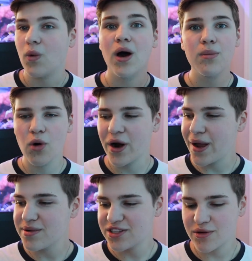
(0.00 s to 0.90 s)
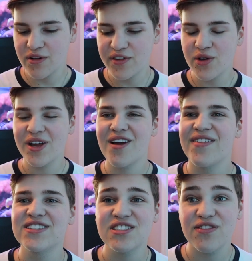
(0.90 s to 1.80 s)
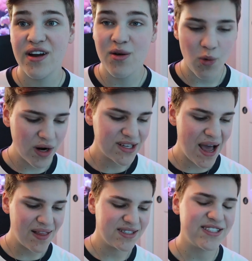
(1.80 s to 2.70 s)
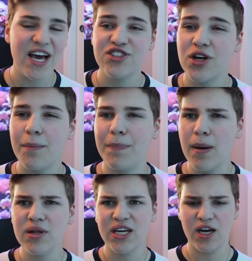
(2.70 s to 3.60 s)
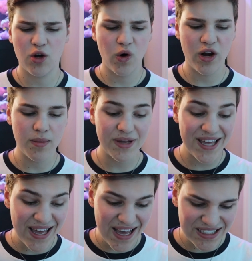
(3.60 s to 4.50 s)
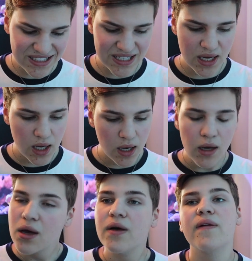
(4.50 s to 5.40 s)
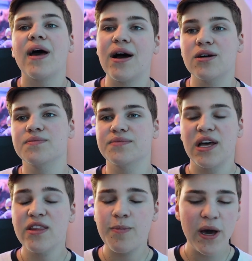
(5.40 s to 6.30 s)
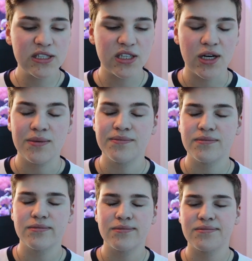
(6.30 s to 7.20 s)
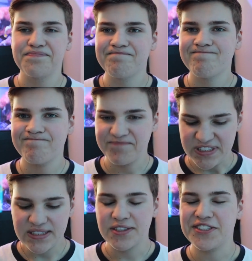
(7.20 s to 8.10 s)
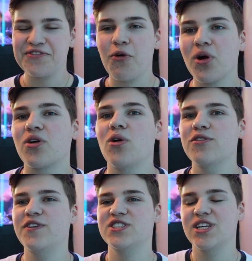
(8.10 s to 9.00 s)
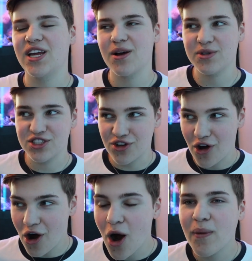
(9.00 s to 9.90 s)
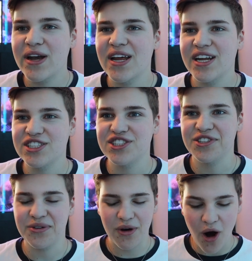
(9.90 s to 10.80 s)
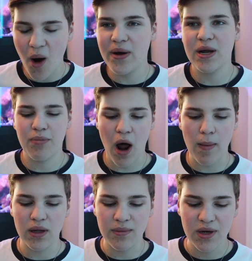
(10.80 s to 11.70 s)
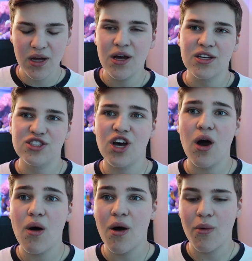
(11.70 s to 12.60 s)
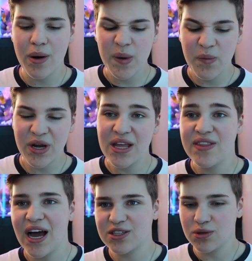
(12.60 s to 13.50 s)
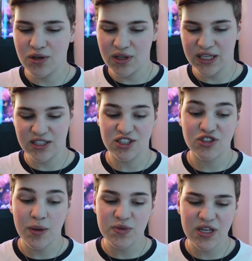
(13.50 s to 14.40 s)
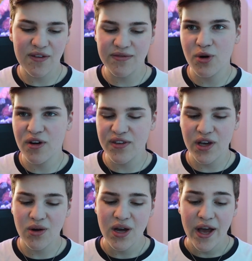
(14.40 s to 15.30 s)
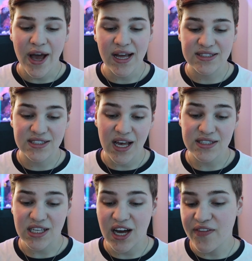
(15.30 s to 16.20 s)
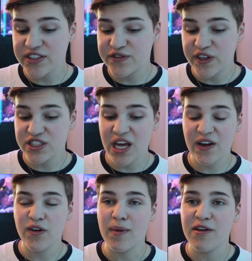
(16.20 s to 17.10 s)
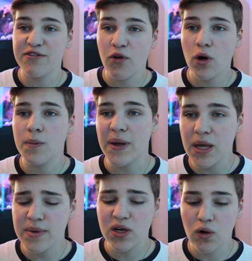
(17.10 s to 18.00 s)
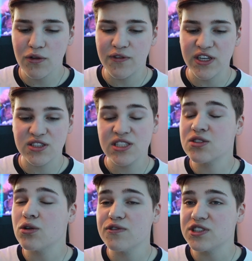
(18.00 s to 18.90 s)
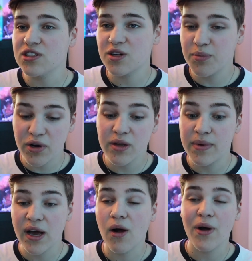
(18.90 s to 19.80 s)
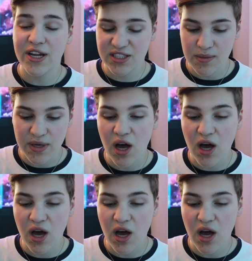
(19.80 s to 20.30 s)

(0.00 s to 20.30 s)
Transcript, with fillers: One more Amazon review here. This is for a one gallon Tetra bubbling aquarium kit. Now, in the picture, there's four goldfish in here, which is already an issue, already a problem. So when we read the actual little like description of the review, it says, I got this fish tank for my four baby goldfish. These goldfish look pretty big already to me.